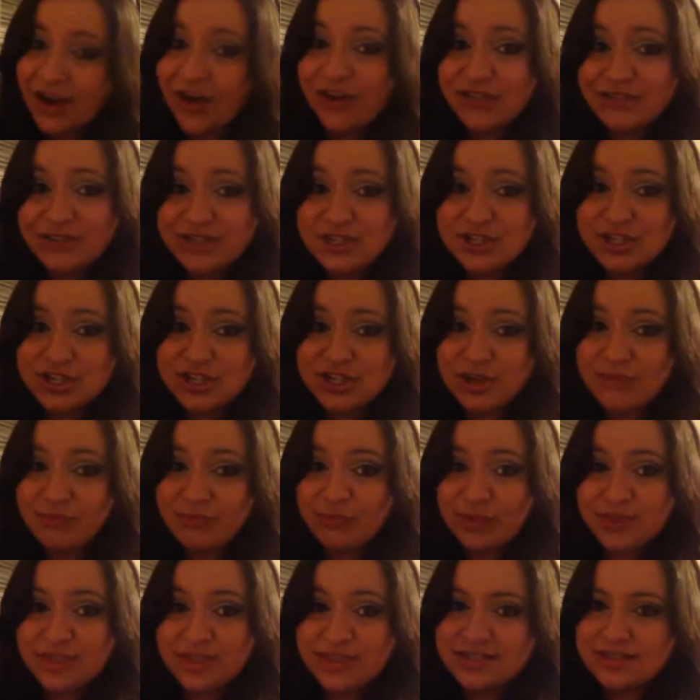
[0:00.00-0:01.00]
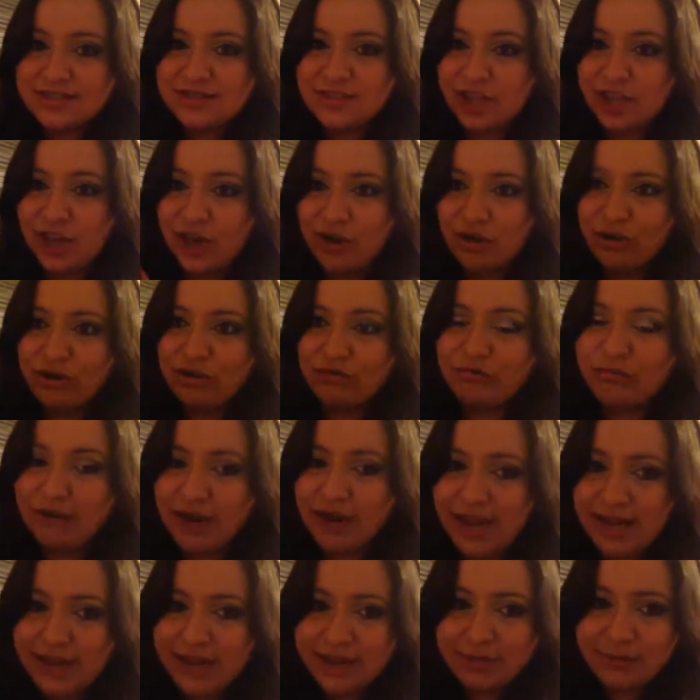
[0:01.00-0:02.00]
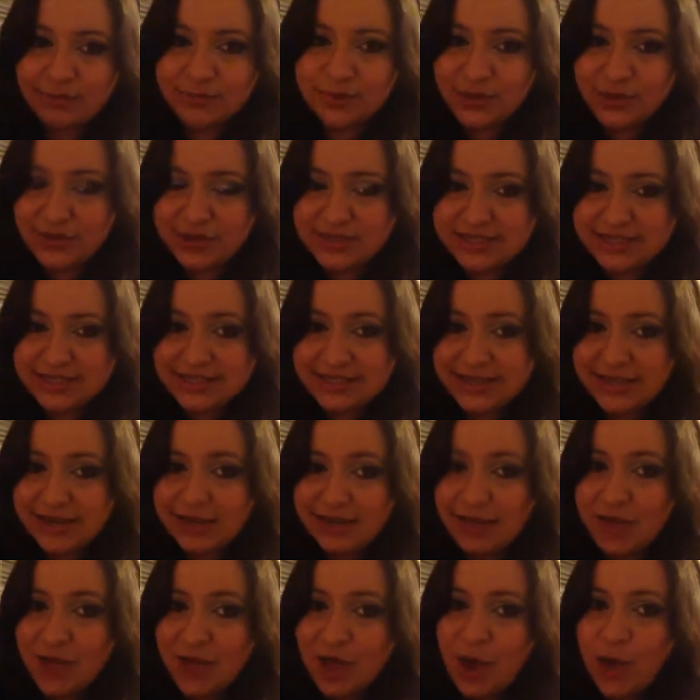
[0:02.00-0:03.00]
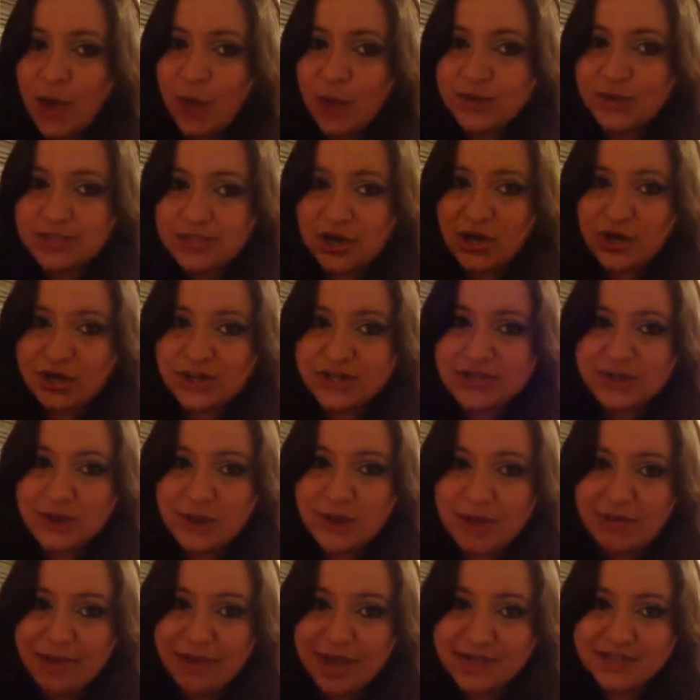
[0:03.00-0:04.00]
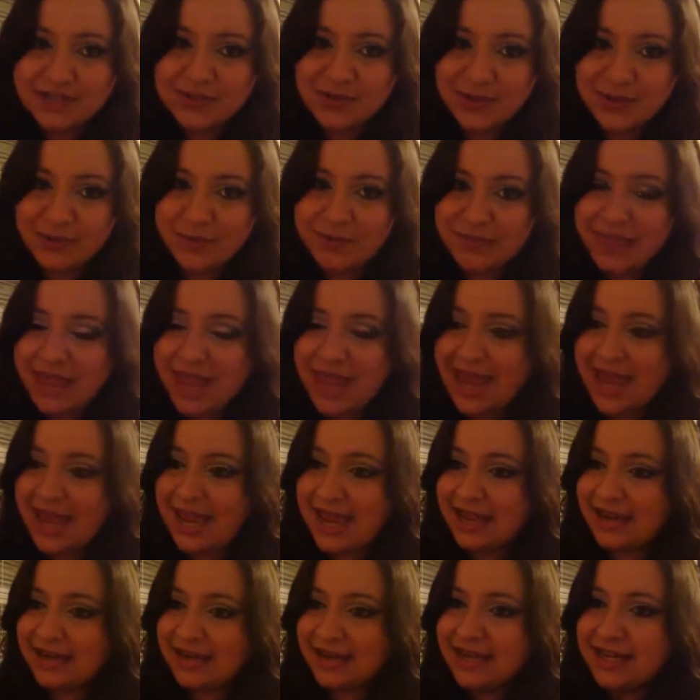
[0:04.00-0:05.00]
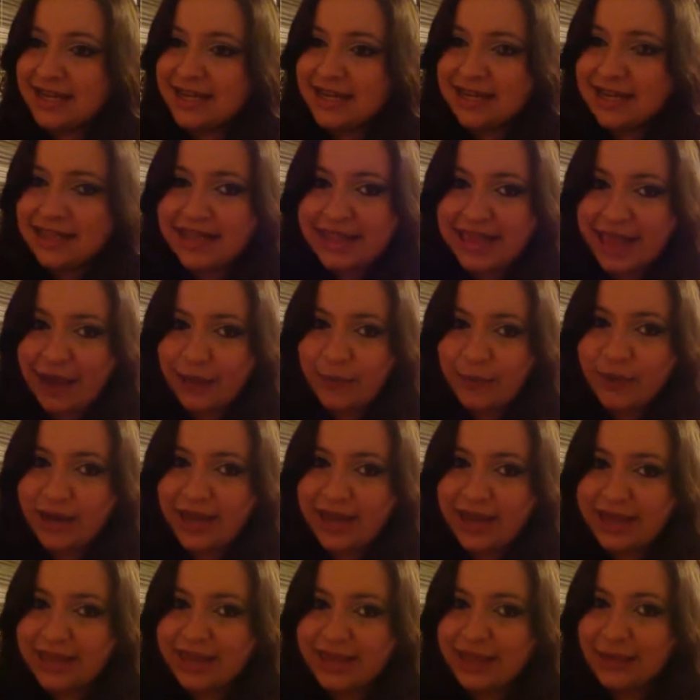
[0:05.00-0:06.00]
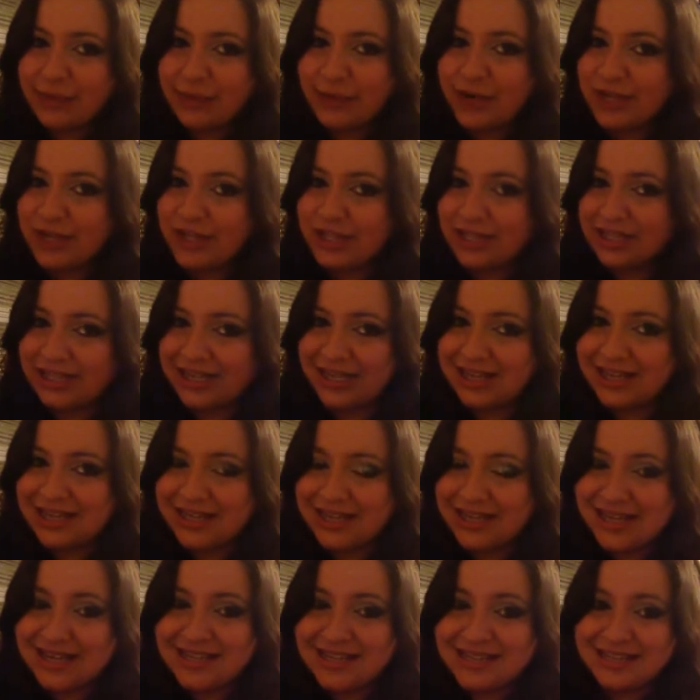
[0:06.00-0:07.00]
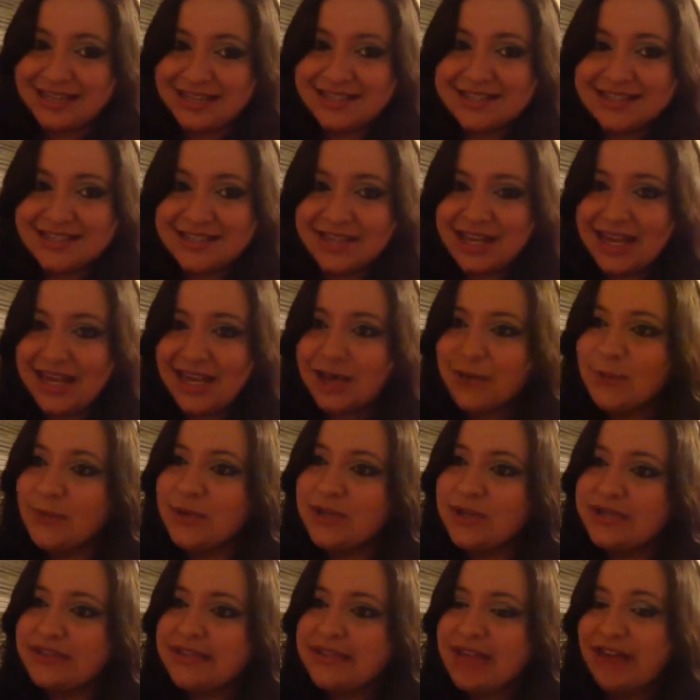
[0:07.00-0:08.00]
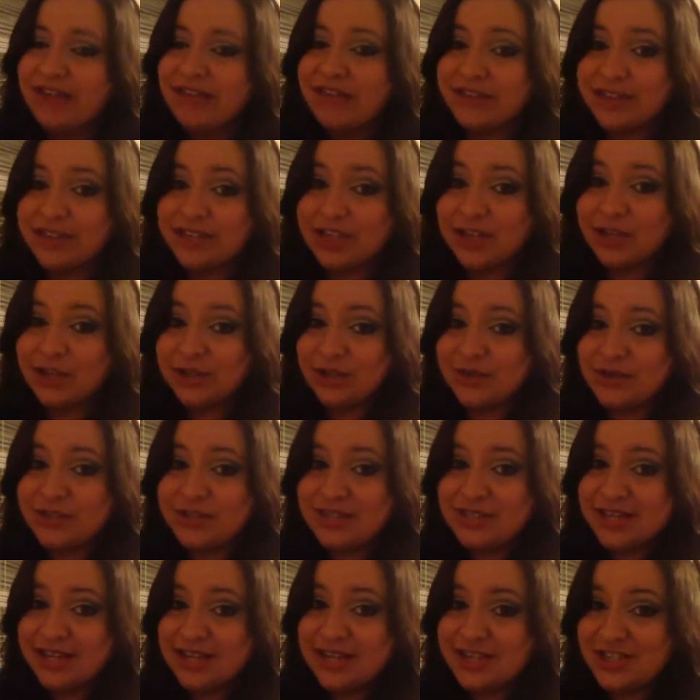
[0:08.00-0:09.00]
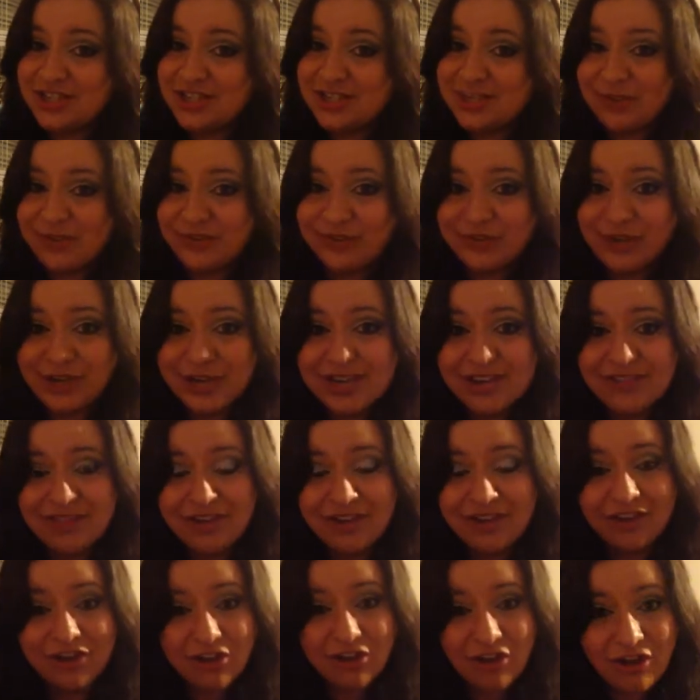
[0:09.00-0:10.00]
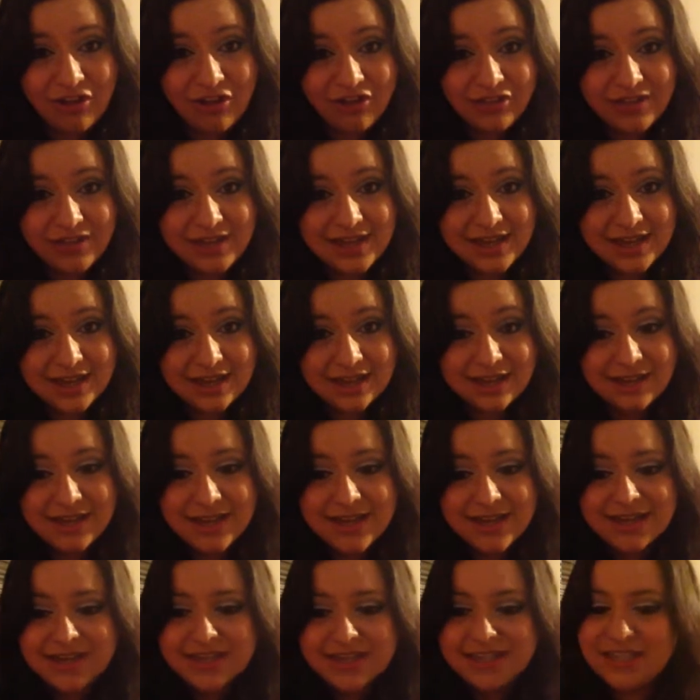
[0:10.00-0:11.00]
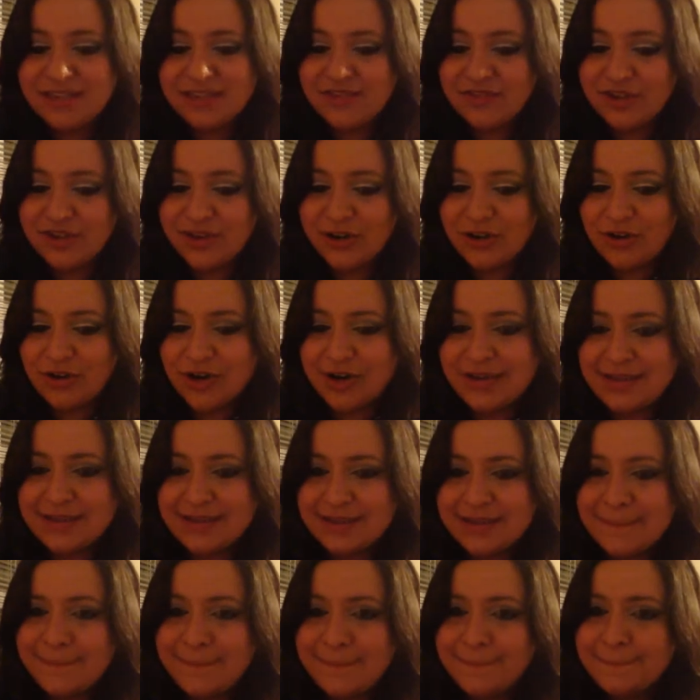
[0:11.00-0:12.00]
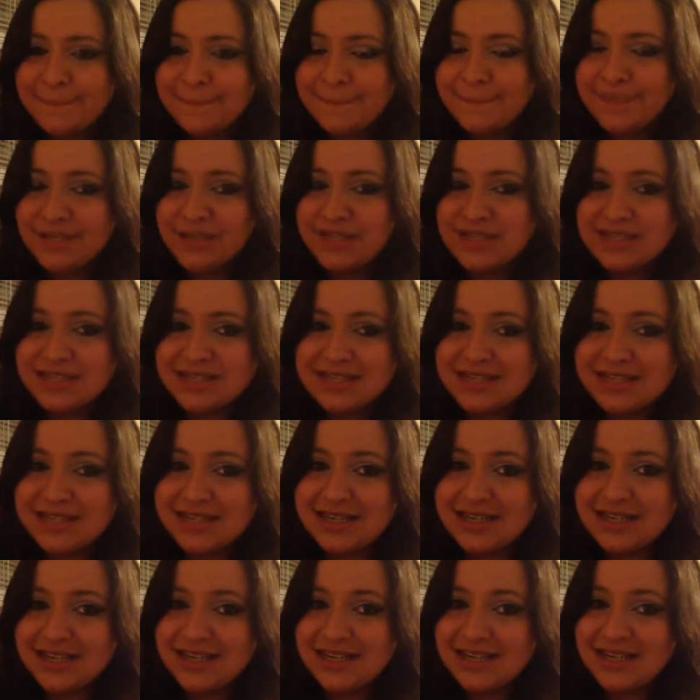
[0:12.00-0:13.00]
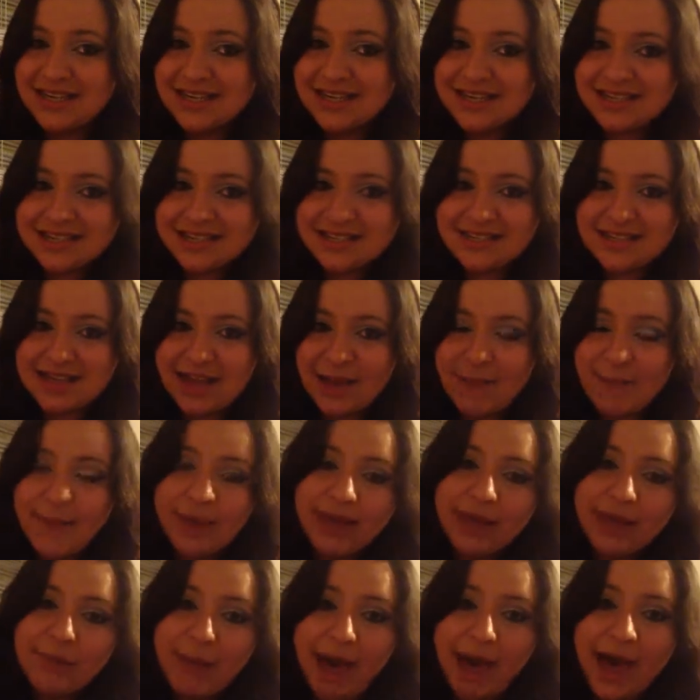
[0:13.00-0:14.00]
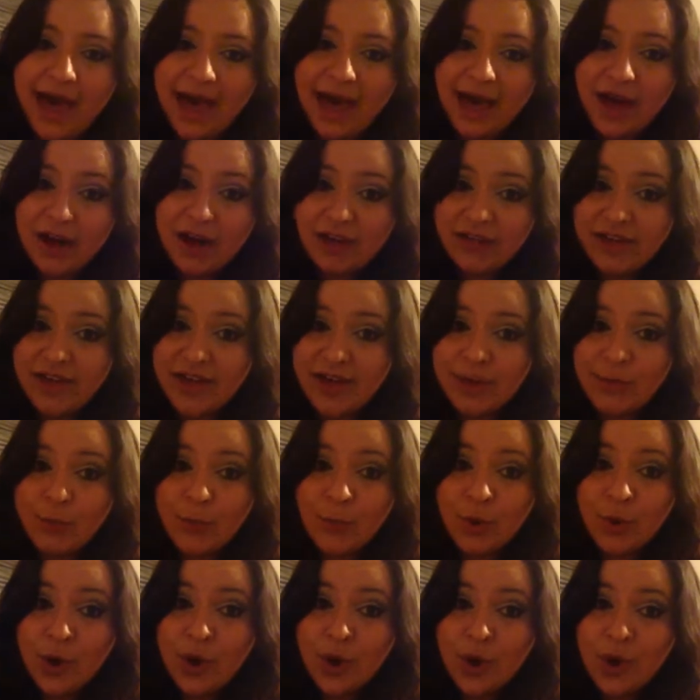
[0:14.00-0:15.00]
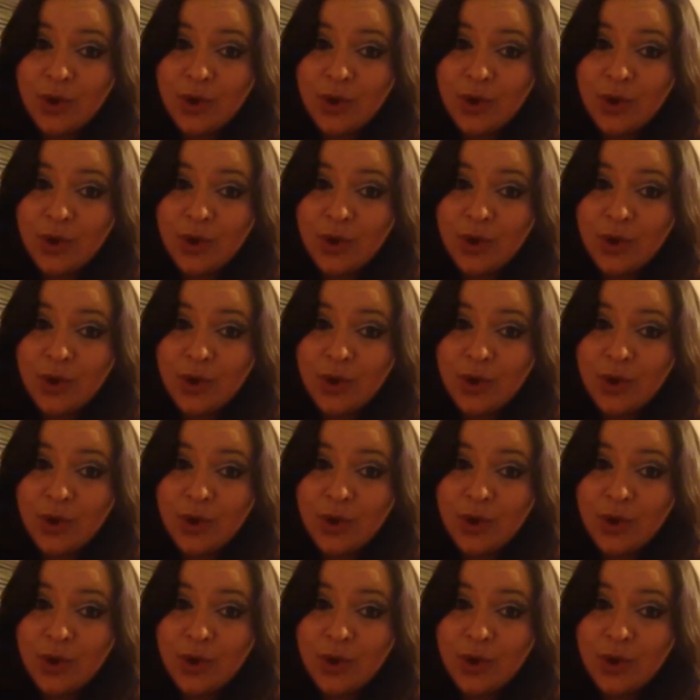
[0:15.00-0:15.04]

of the ship with this you know great computer setup was on its way back to him and that way they were actually connected so he was having the hallucinations before he even got there to the event horizon because in essence a big part of him